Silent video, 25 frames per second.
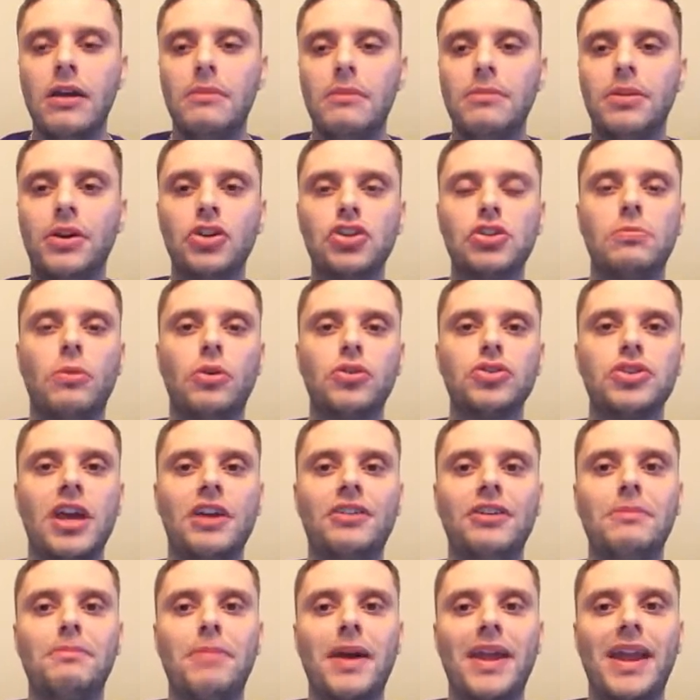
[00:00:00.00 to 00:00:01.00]
because you most
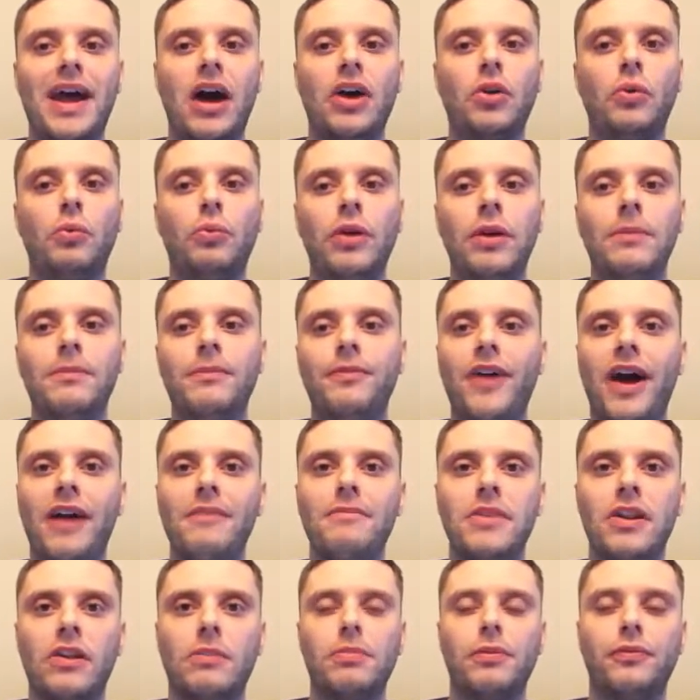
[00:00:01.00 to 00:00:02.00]
likely bet it on a whim 5
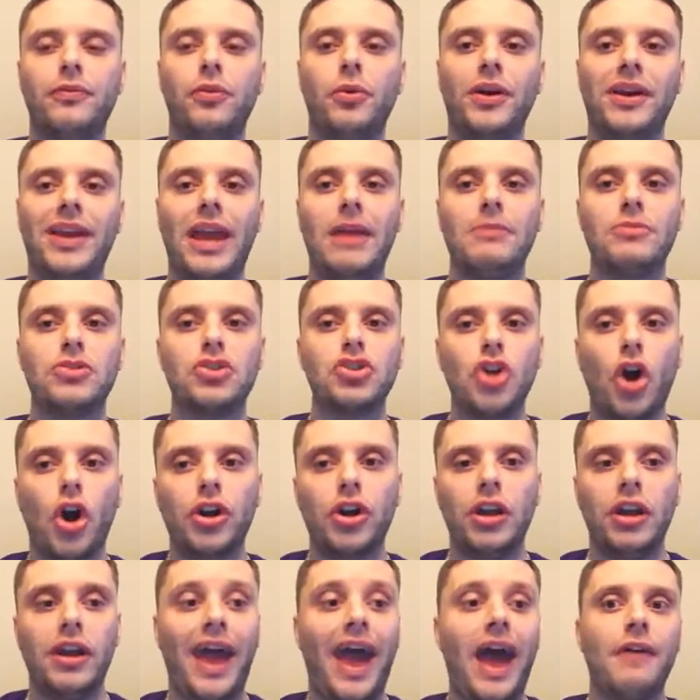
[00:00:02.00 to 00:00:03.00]
minutes before a game started.